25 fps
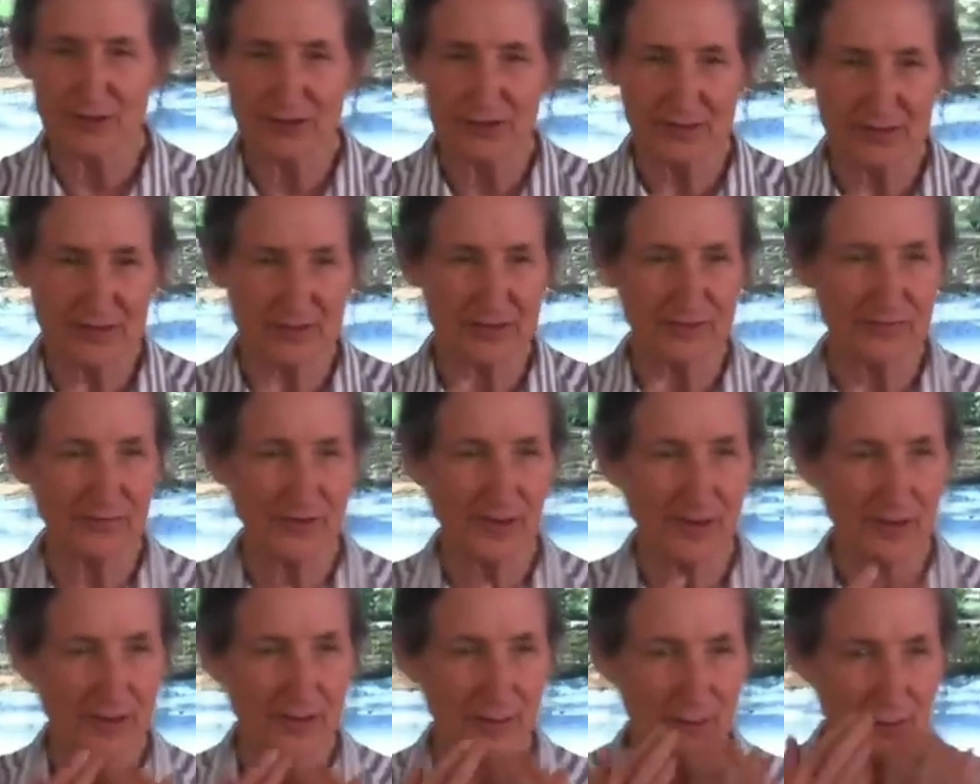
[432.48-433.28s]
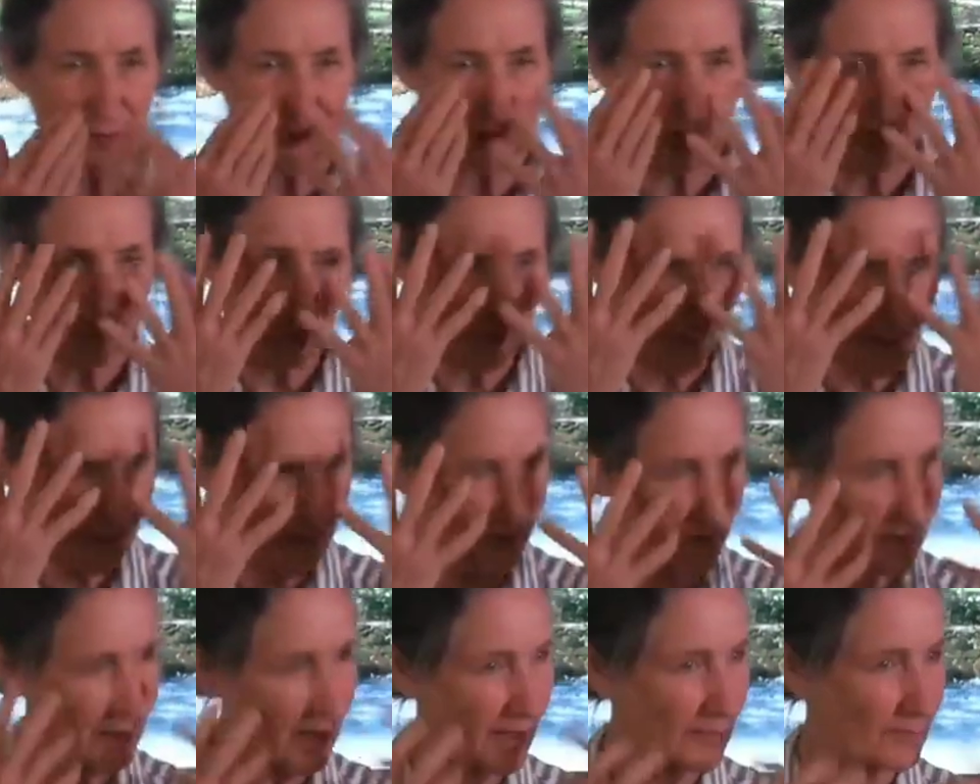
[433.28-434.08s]
juice is very good at
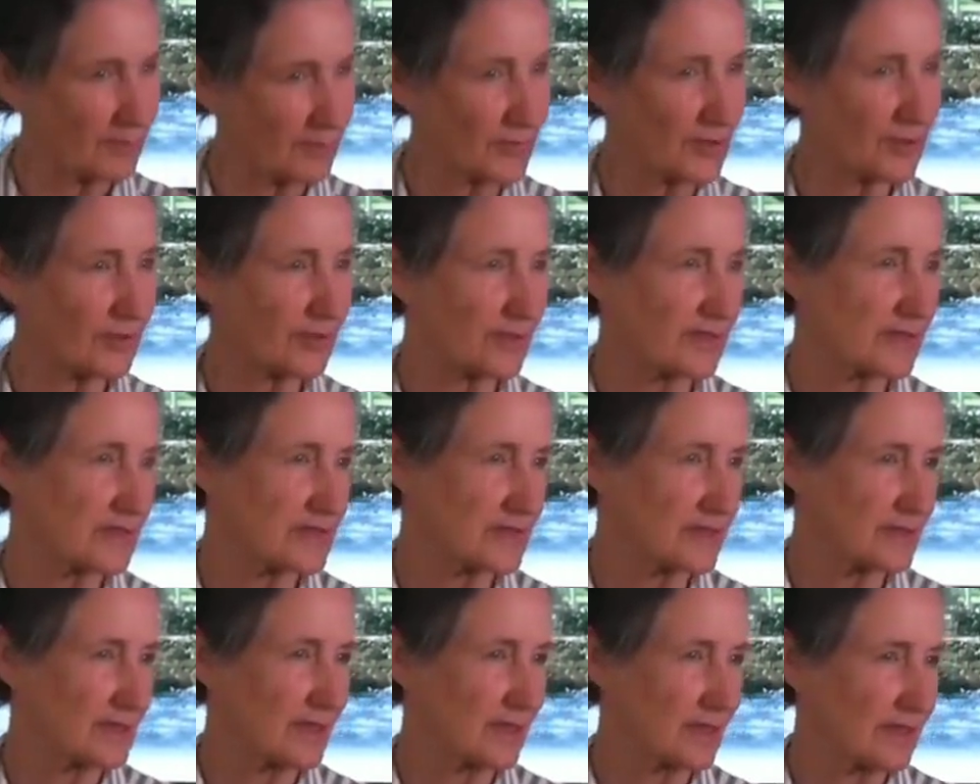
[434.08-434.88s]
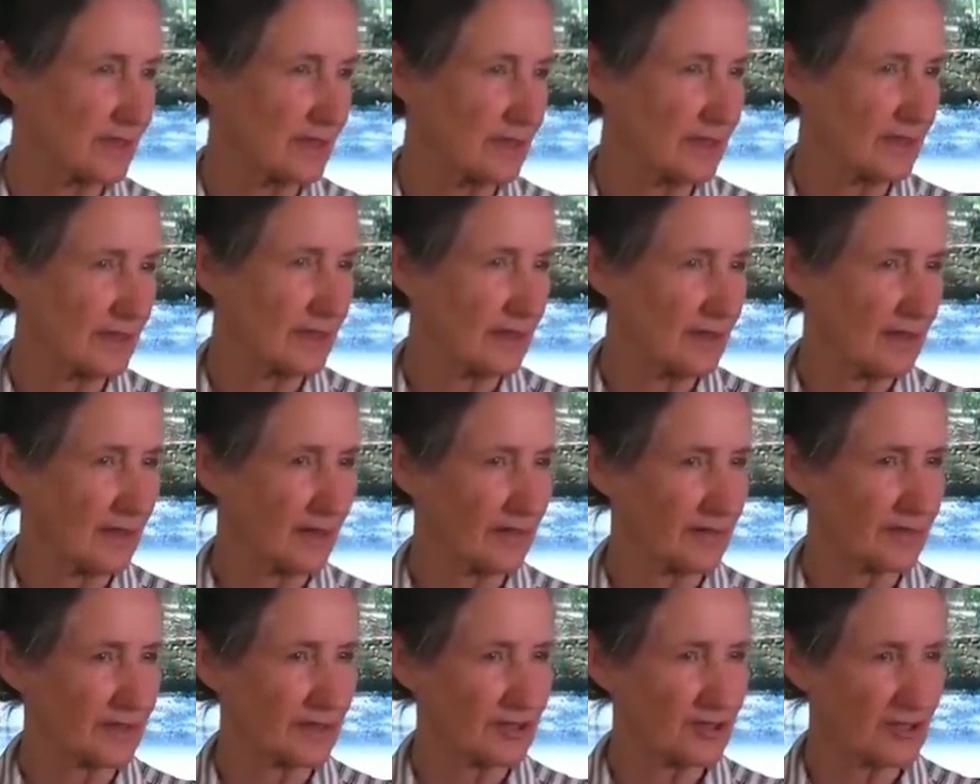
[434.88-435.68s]
breaking up mucus
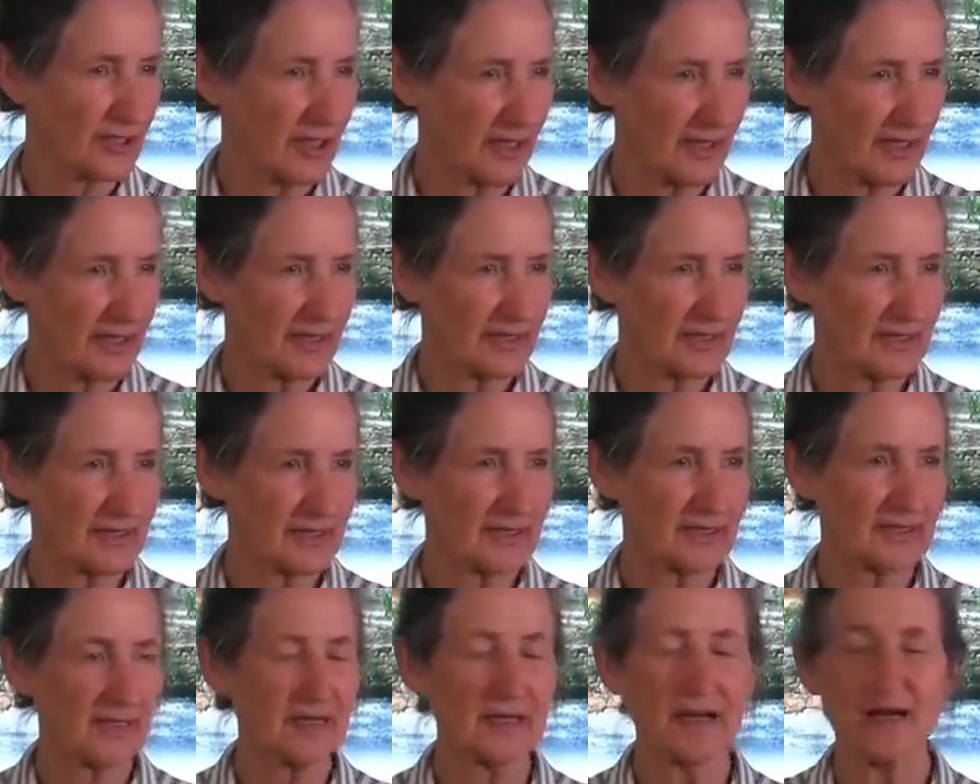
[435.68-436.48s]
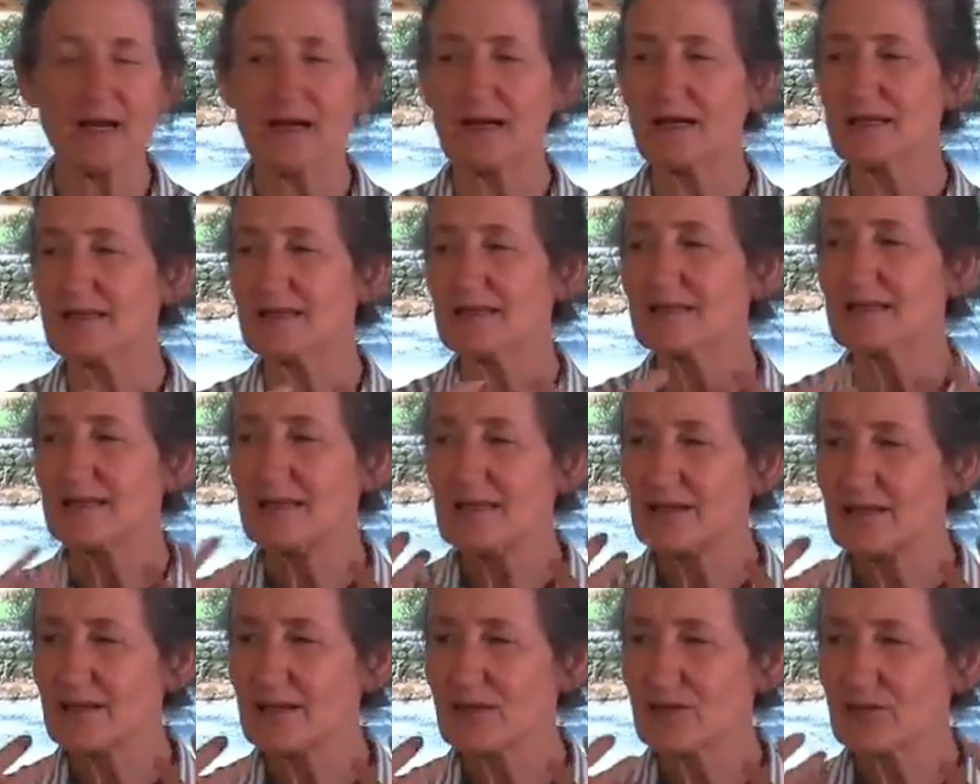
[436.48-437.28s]
on the chest,
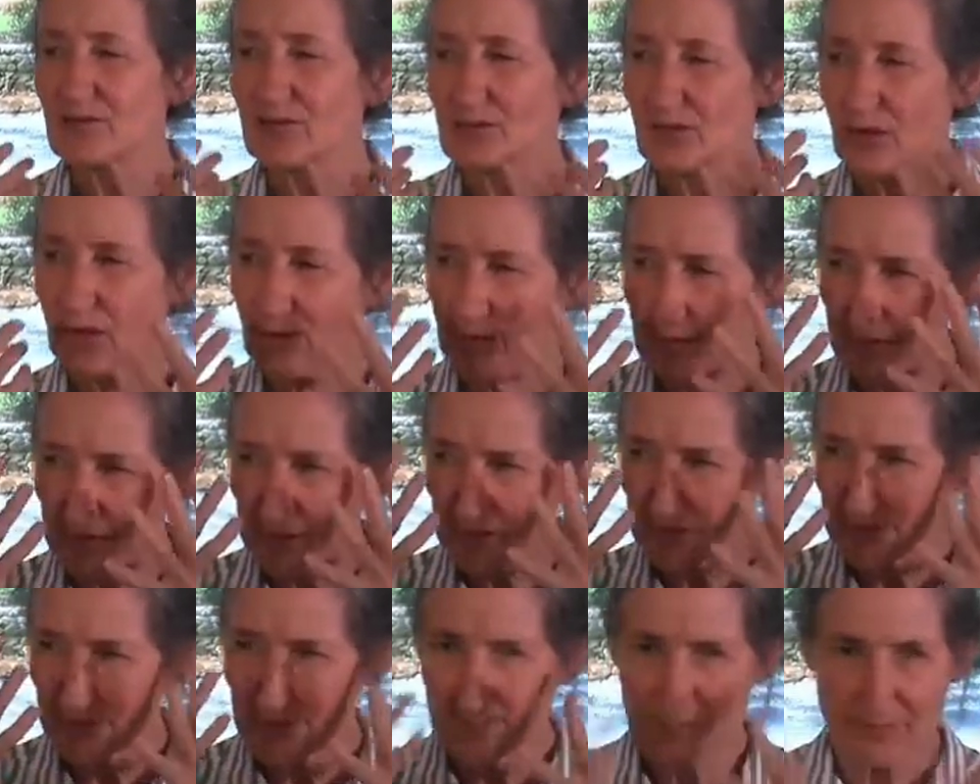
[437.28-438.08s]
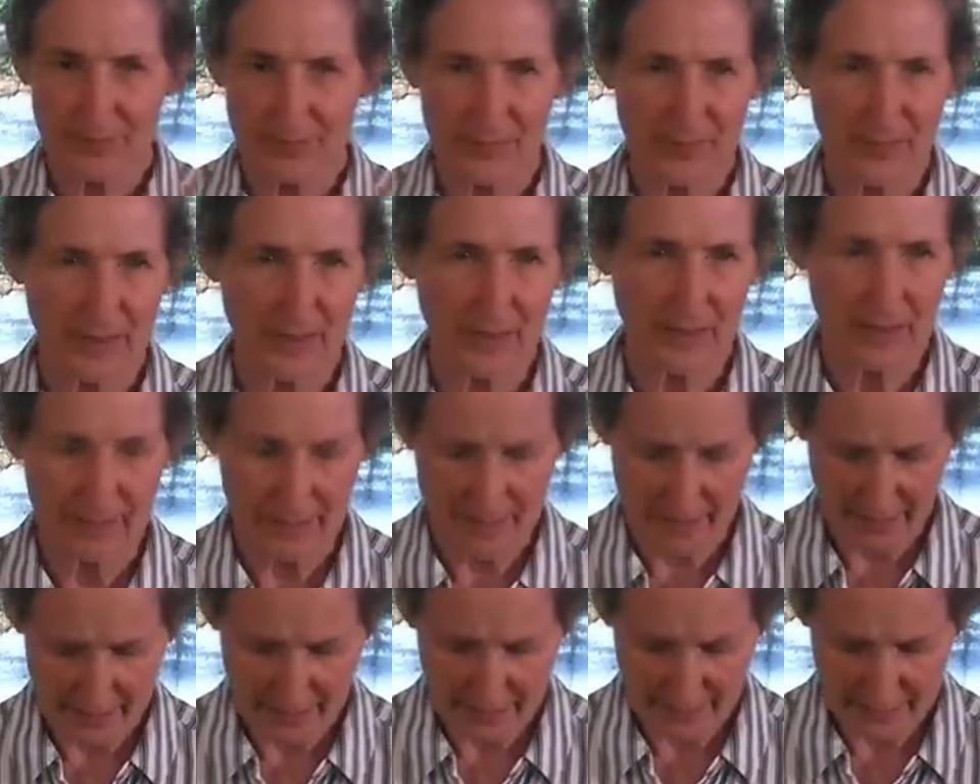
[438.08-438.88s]
in the throat,
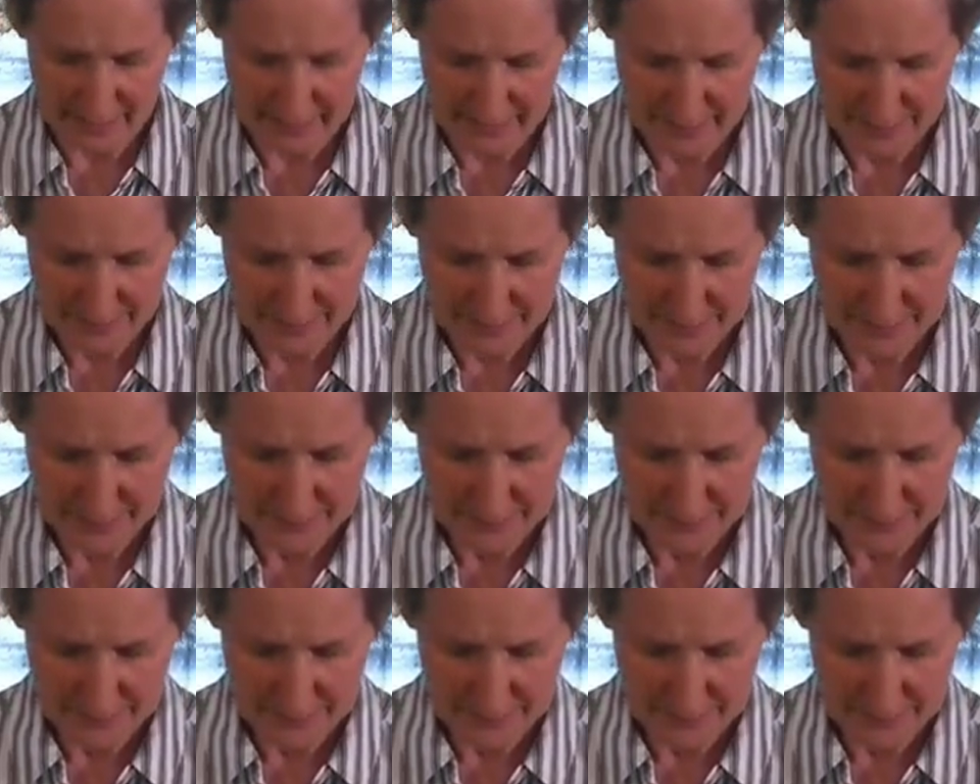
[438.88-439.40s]
in the head.